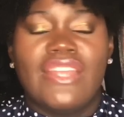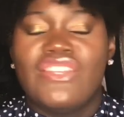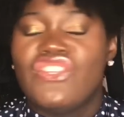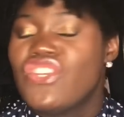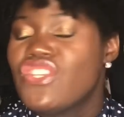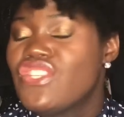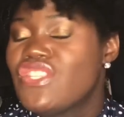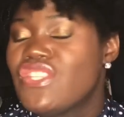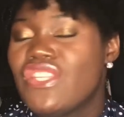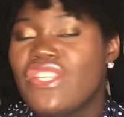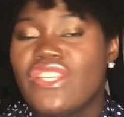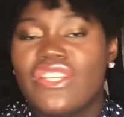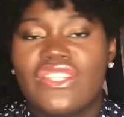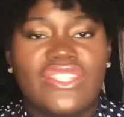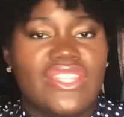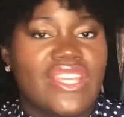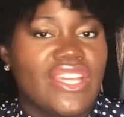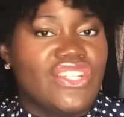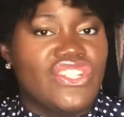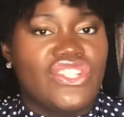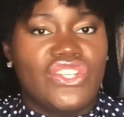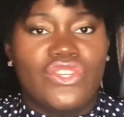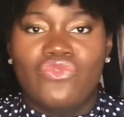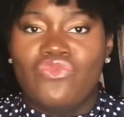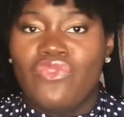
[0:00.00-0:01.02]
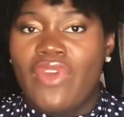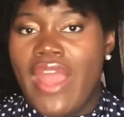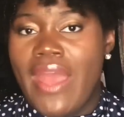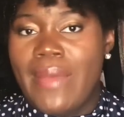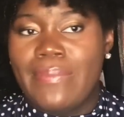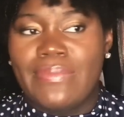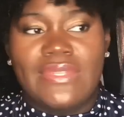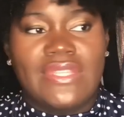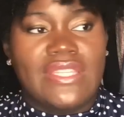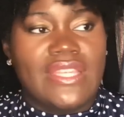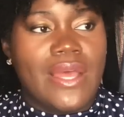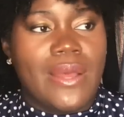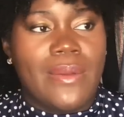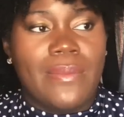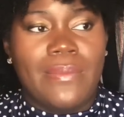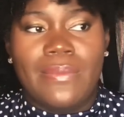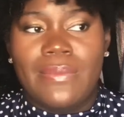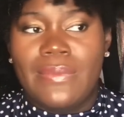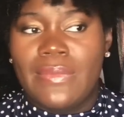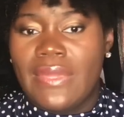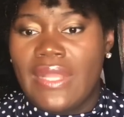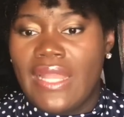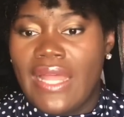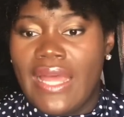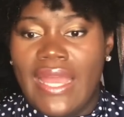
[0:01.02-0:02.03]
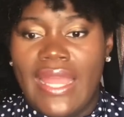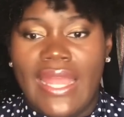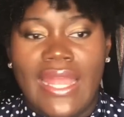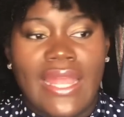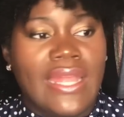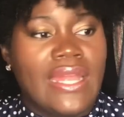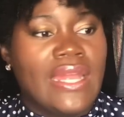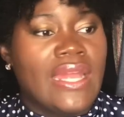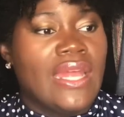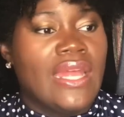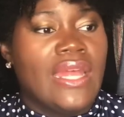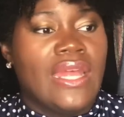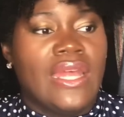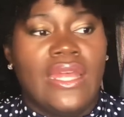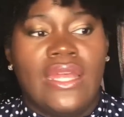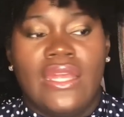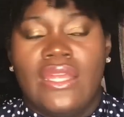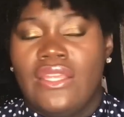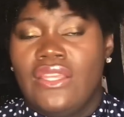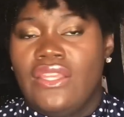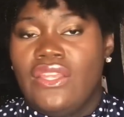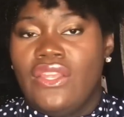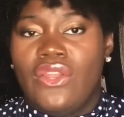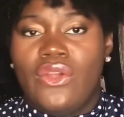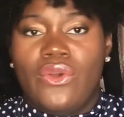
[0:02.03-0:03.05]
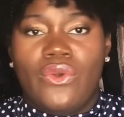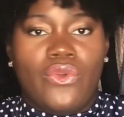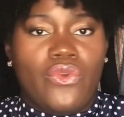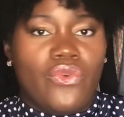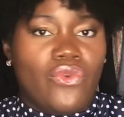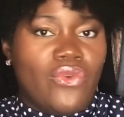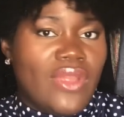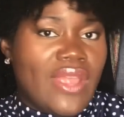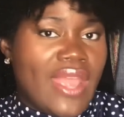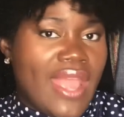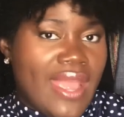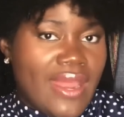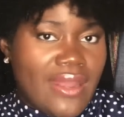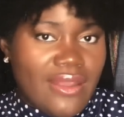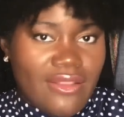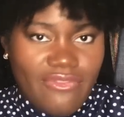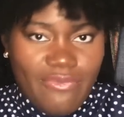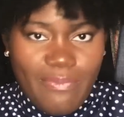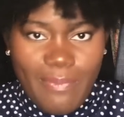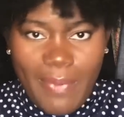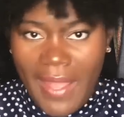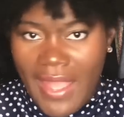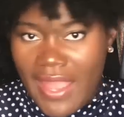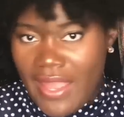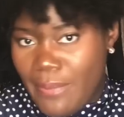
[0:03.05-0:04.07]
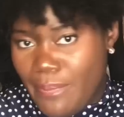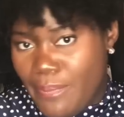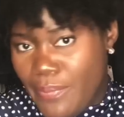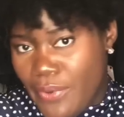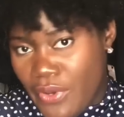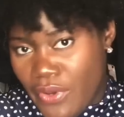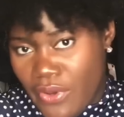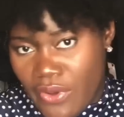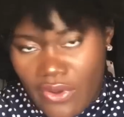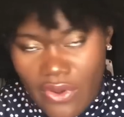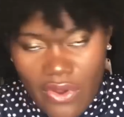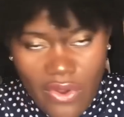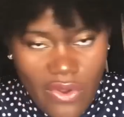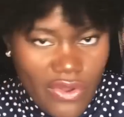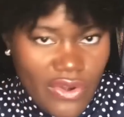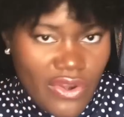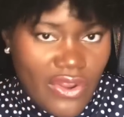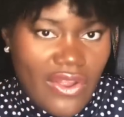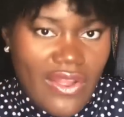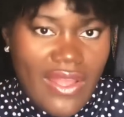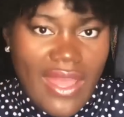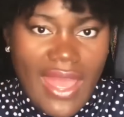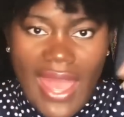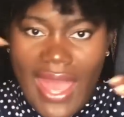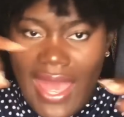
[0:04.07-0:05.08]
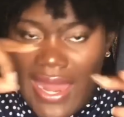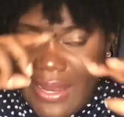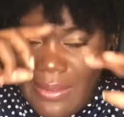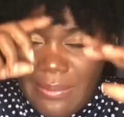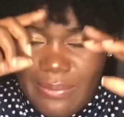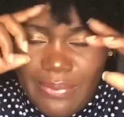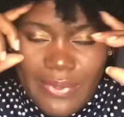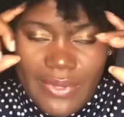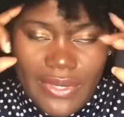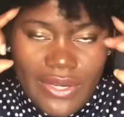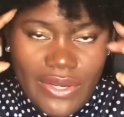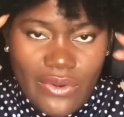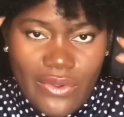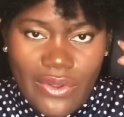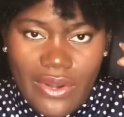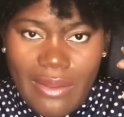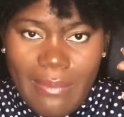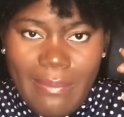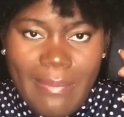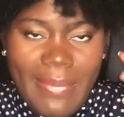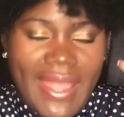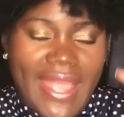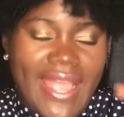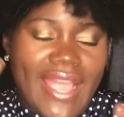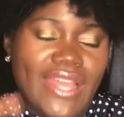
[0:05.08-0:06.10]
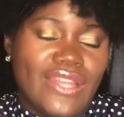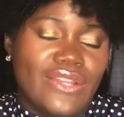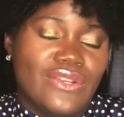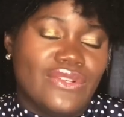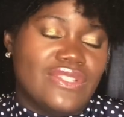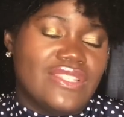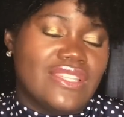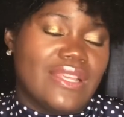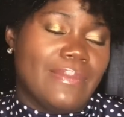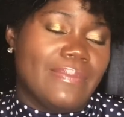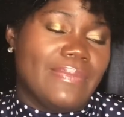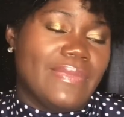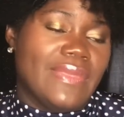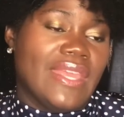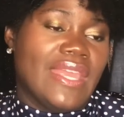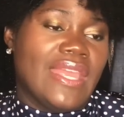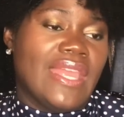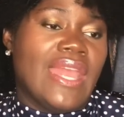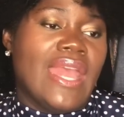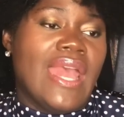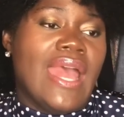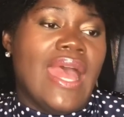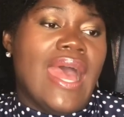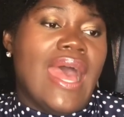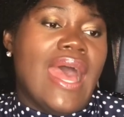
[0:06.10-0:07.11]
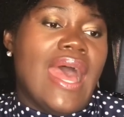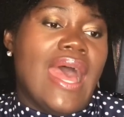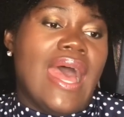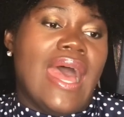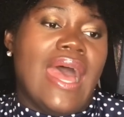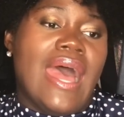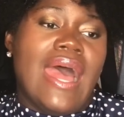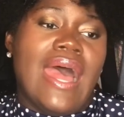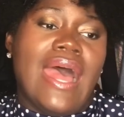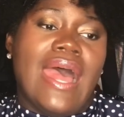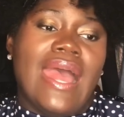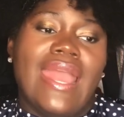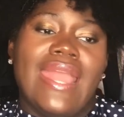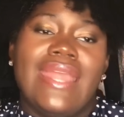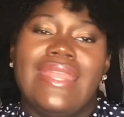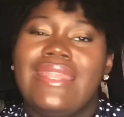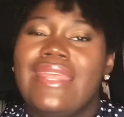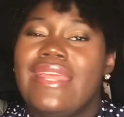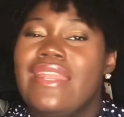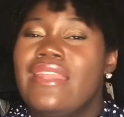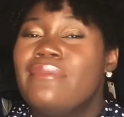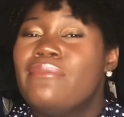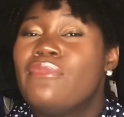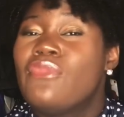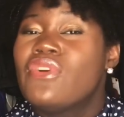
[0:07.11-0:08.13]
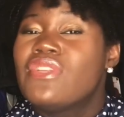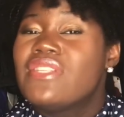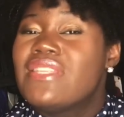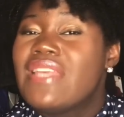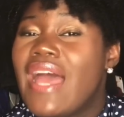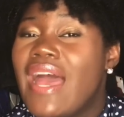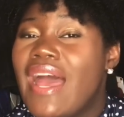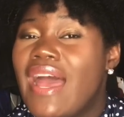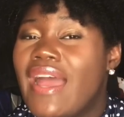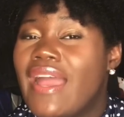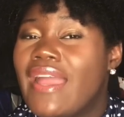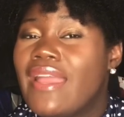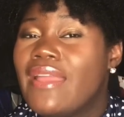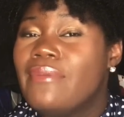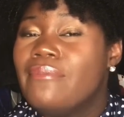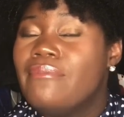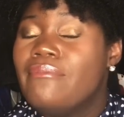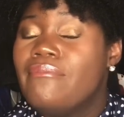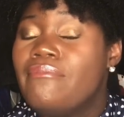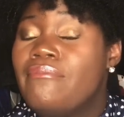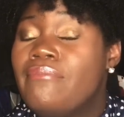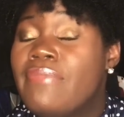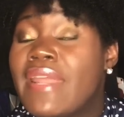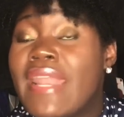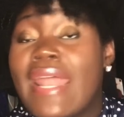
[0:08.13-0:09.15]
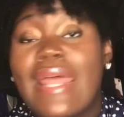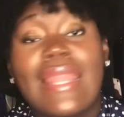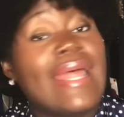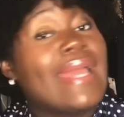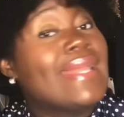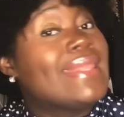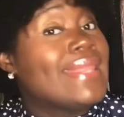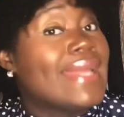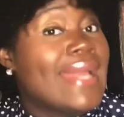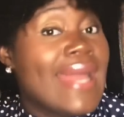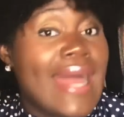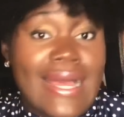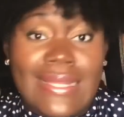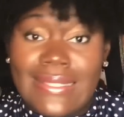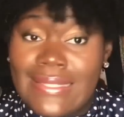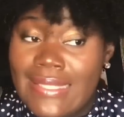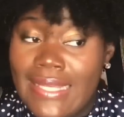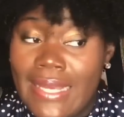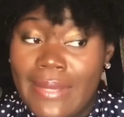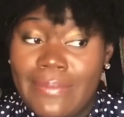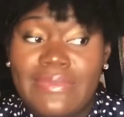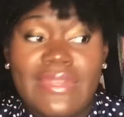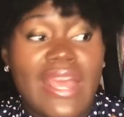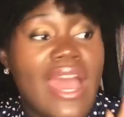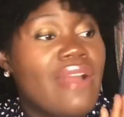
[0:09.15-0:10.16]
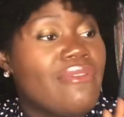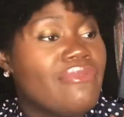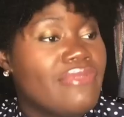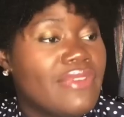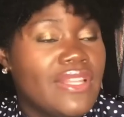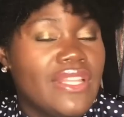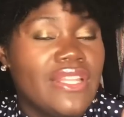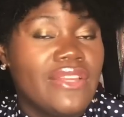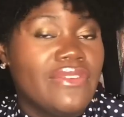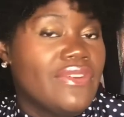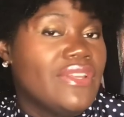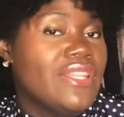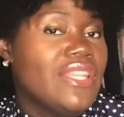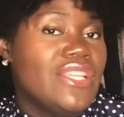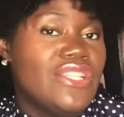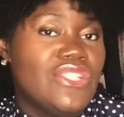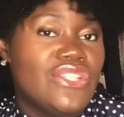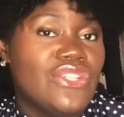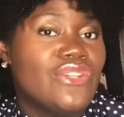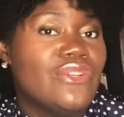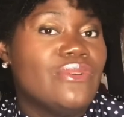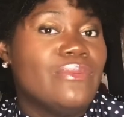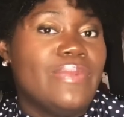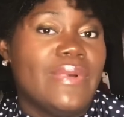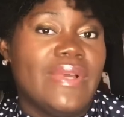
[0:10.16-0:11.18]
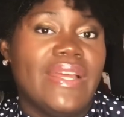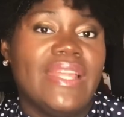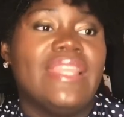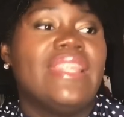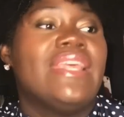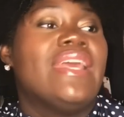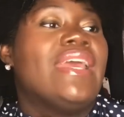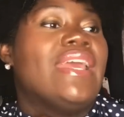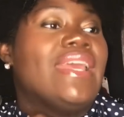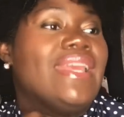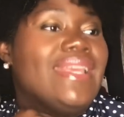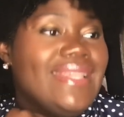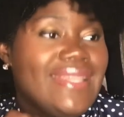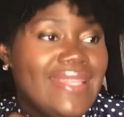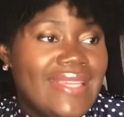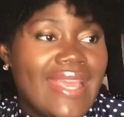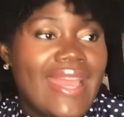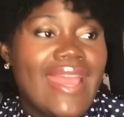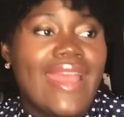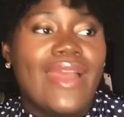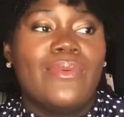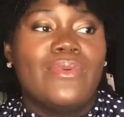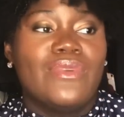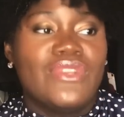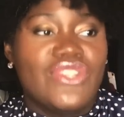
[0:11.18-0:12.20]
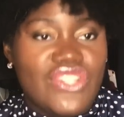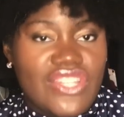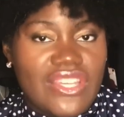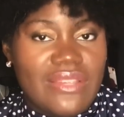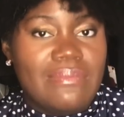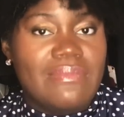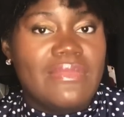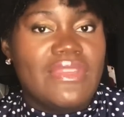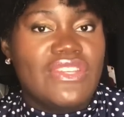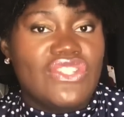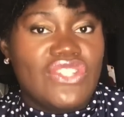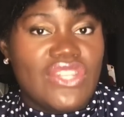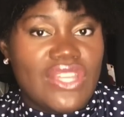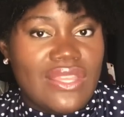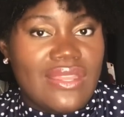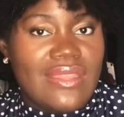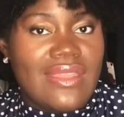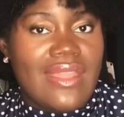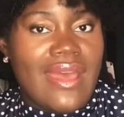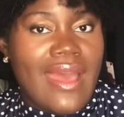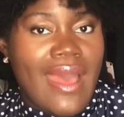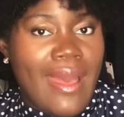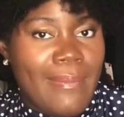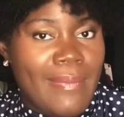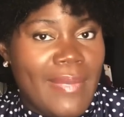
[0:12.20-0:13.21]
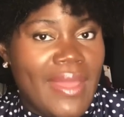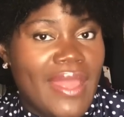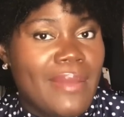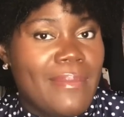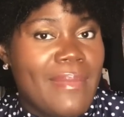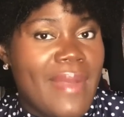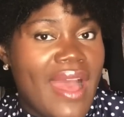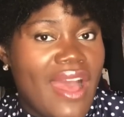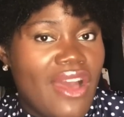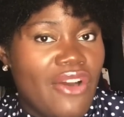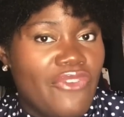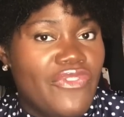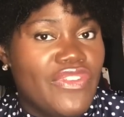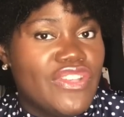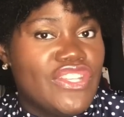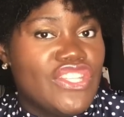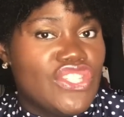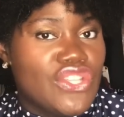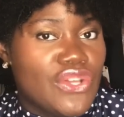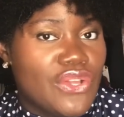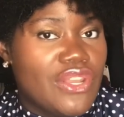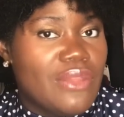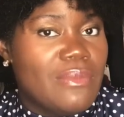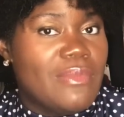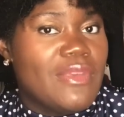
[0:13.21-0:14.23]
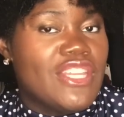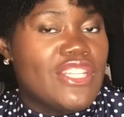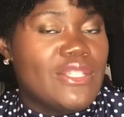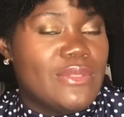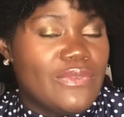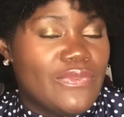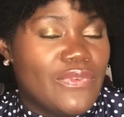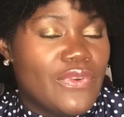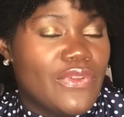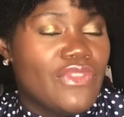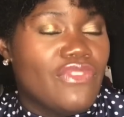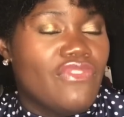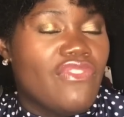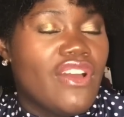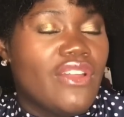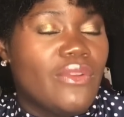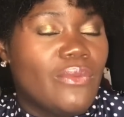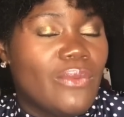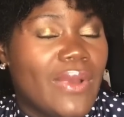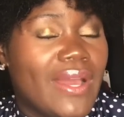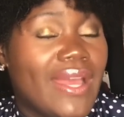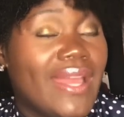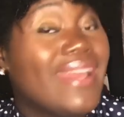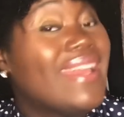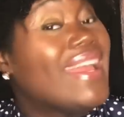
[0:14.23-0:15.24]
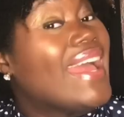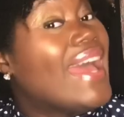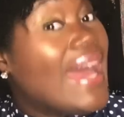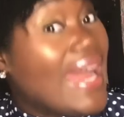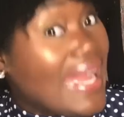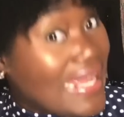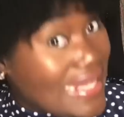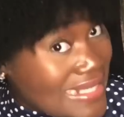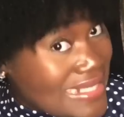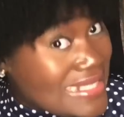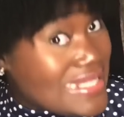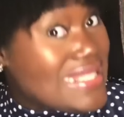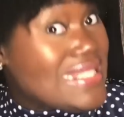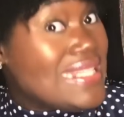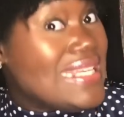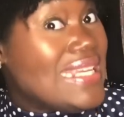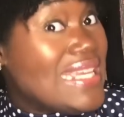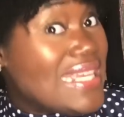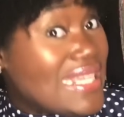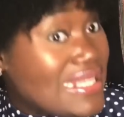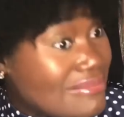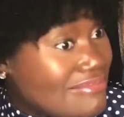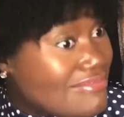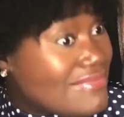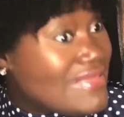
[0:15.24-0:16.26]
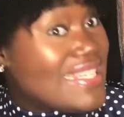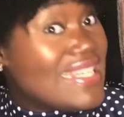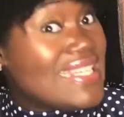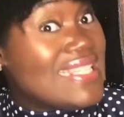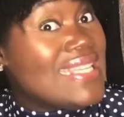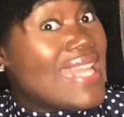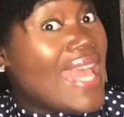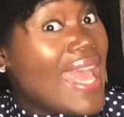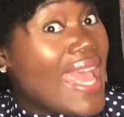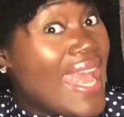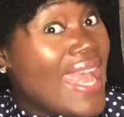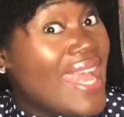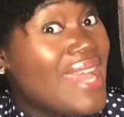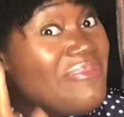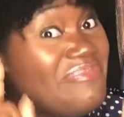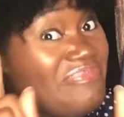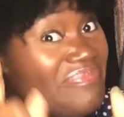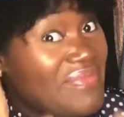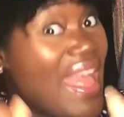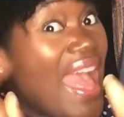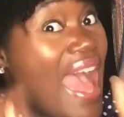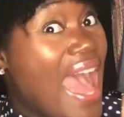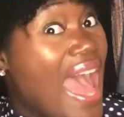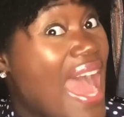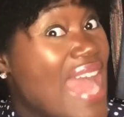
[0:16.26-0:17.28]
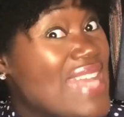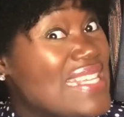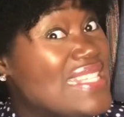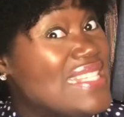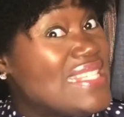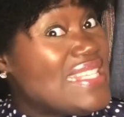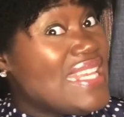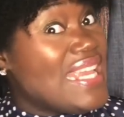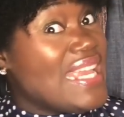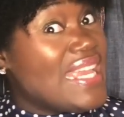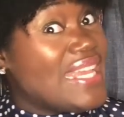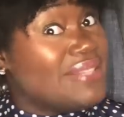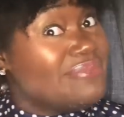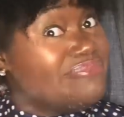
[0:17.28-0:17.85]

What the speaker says: just looks like she wrapped some like, you know, creative paper on her head and put it on a band or something. It needed more time, but I like the concept. I really, really do. But yeah, when she mentioned I make my outfits 30 minutes before the runway, I can see it today. I see